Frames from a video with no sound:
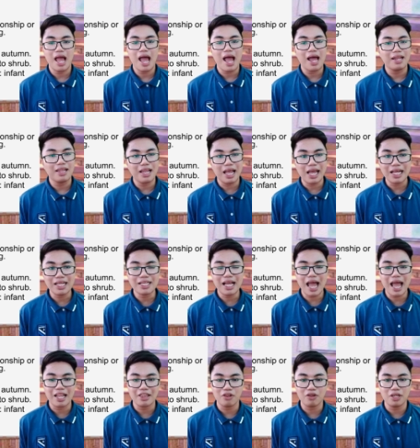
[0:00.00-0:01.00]
Unlike
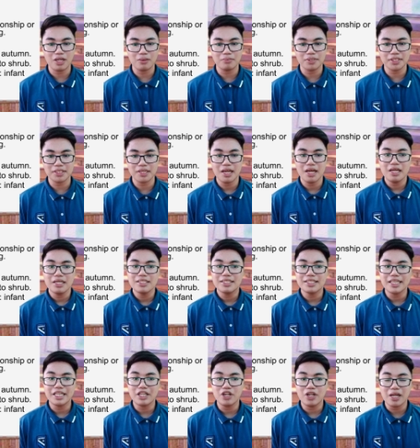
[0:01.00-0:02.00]
antonyms,
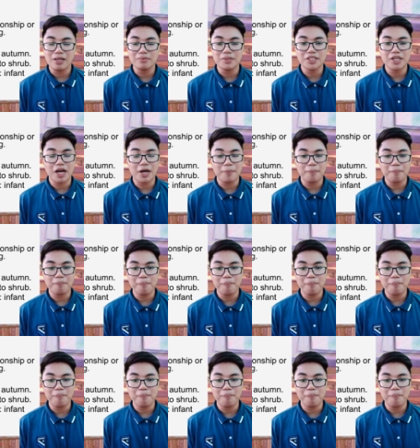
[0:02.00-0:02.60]
synonyms are